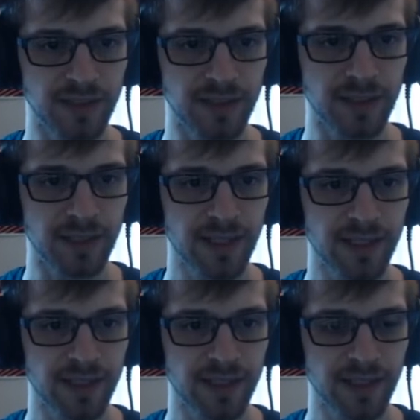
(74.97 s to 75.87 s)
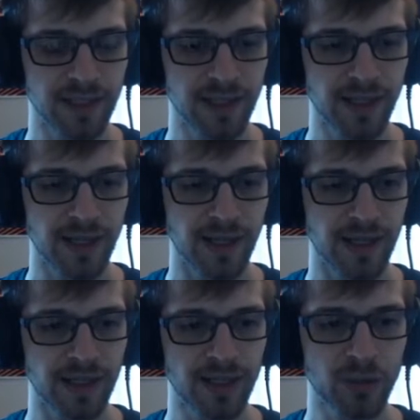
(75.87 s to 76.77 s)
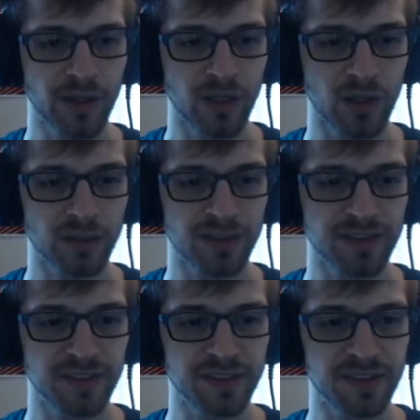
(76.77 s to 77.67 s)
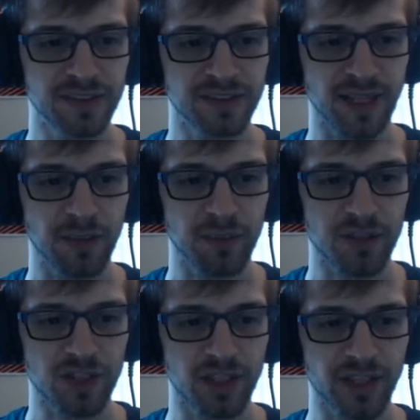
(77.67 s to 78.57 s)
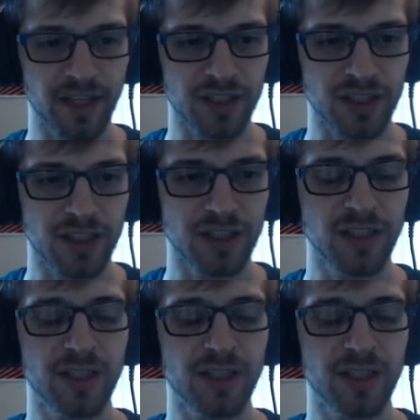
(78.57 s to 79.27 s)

the client and here we go. This is the established connection